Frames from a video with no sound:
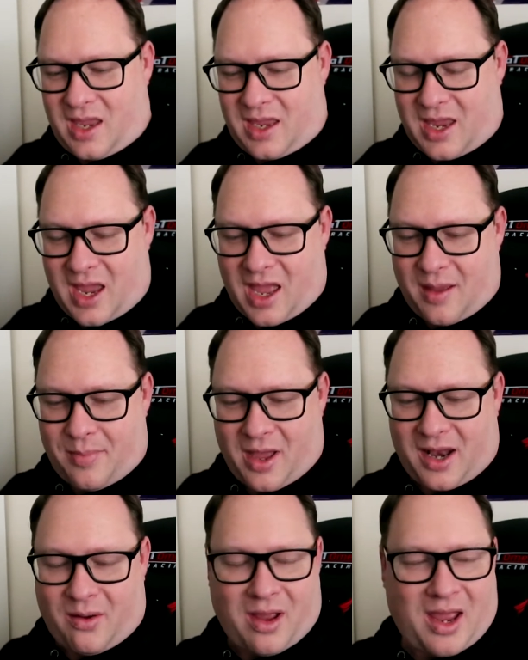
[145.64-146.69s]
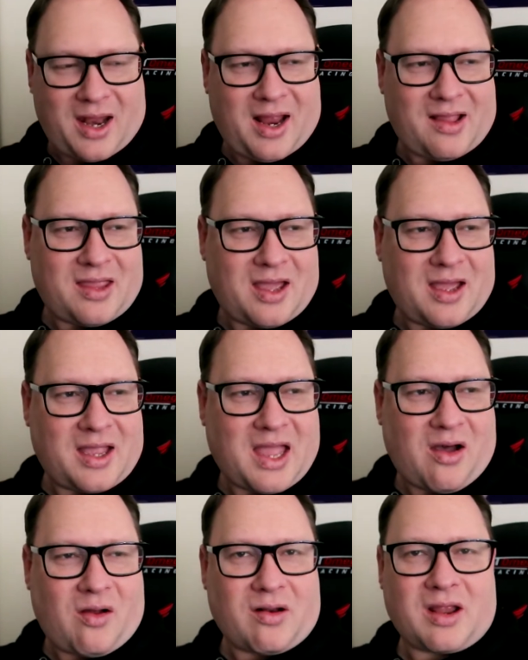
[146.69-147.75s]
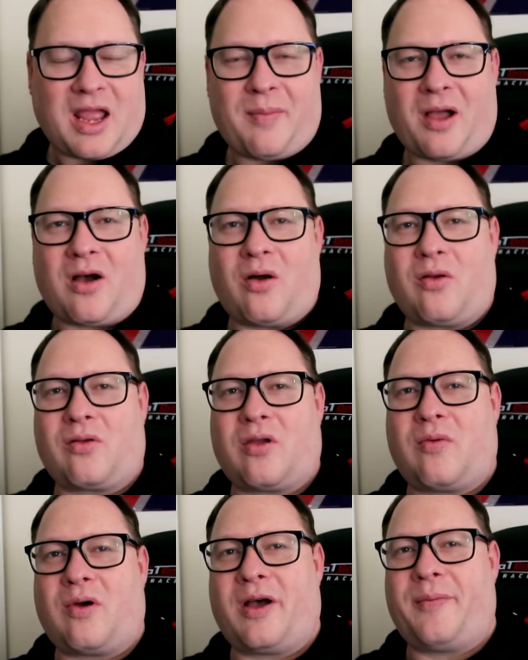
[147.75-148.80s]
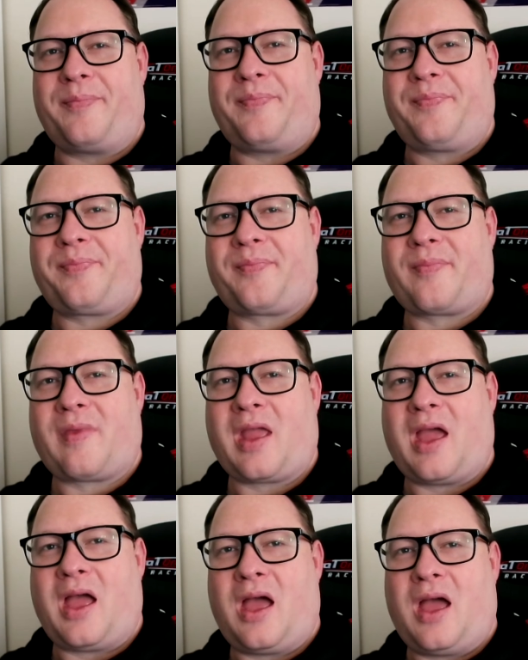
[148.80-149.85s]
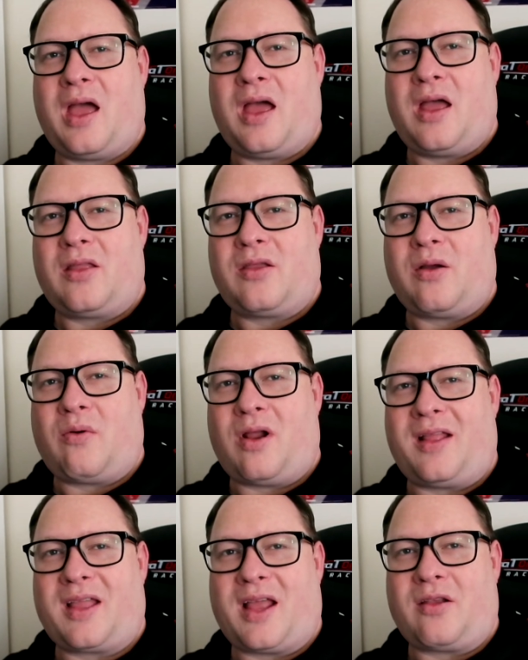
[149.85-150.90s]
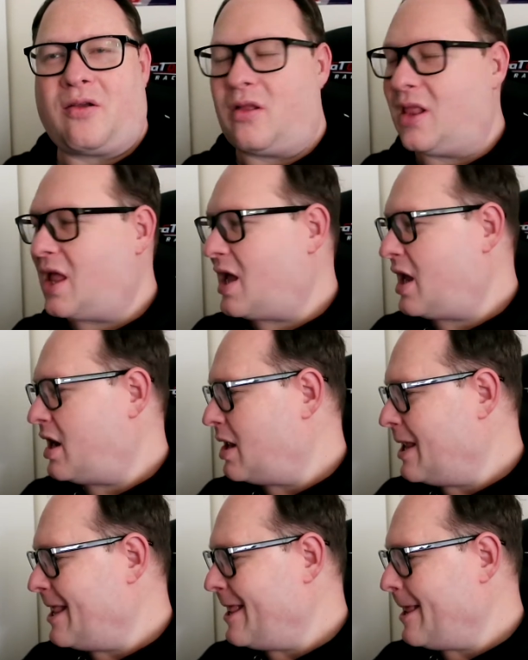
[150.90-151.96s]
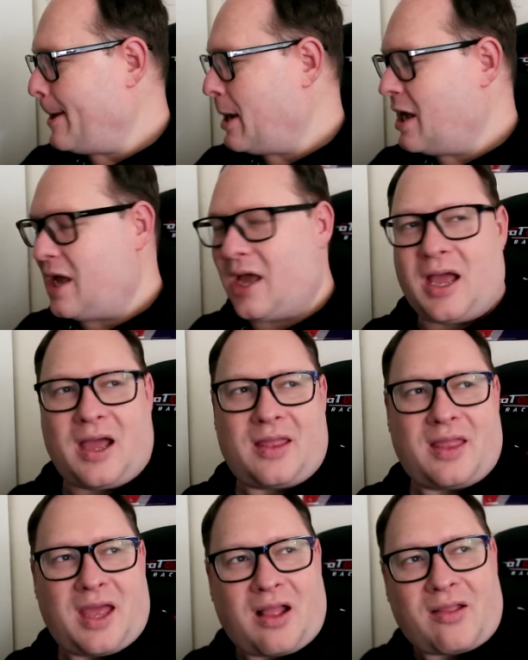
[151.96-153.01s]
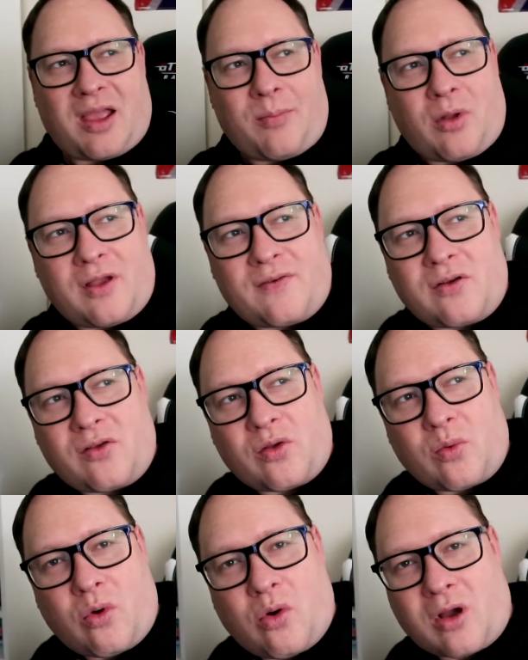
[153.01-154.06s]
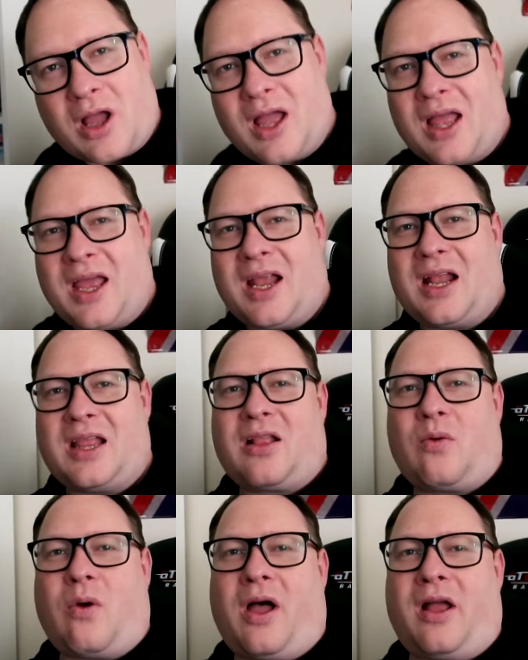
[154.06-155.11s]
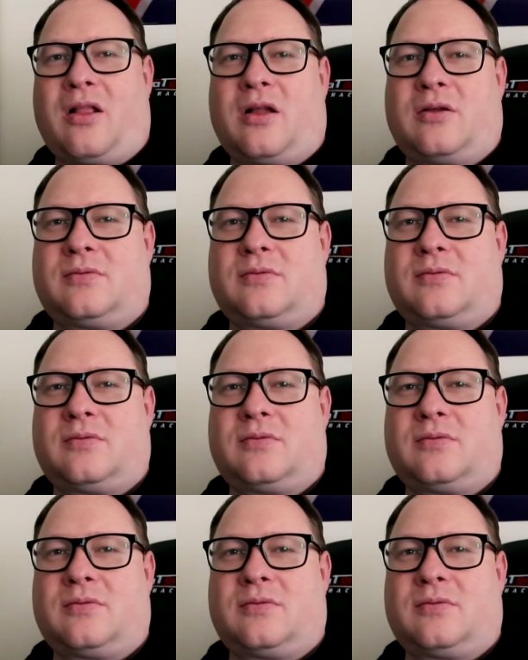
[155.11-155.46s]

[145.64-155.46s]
yeah, but anyway, I need to get back on to doing what I need to get done online, and then I'll take Molly for another walk in a little while.